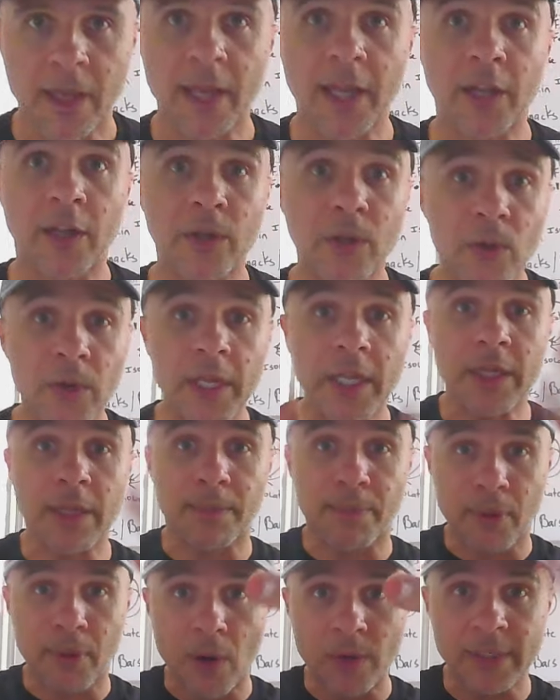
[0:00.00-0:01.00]
including
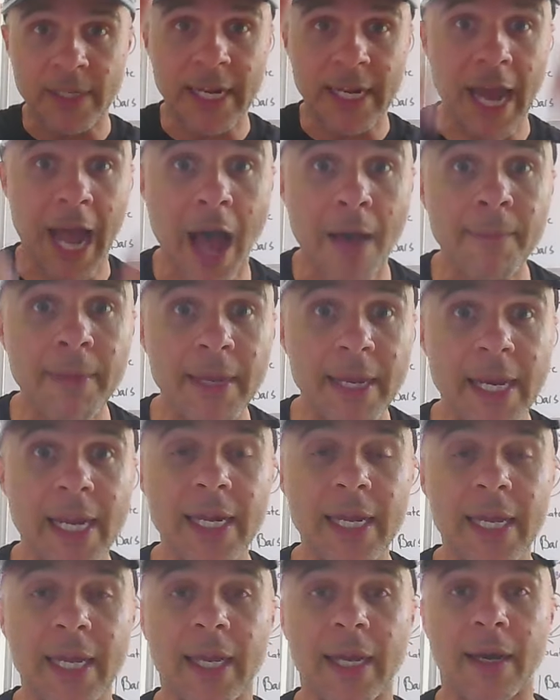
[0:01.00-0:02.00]
the protein, I'm
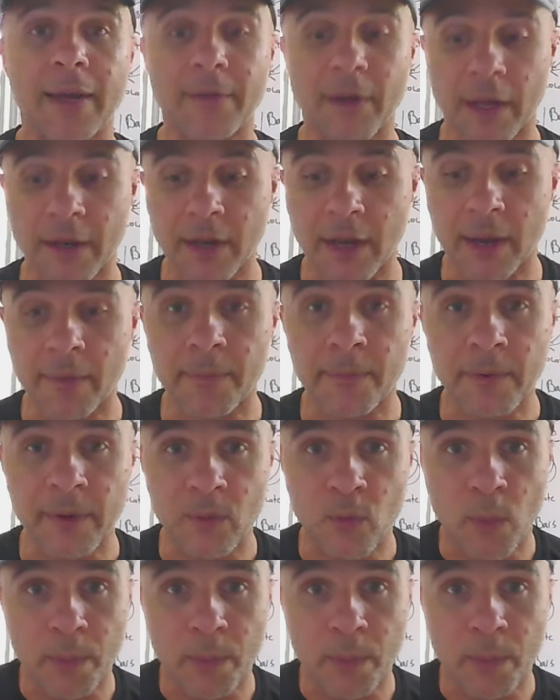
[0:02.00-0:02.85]
eating uh,